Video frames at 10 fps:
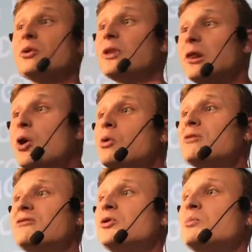or the local
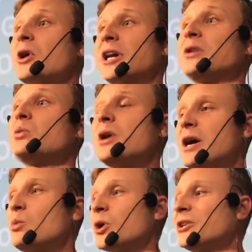food market
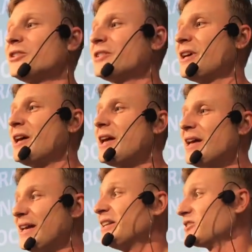works
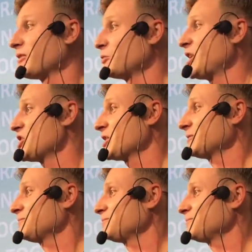in its foundation.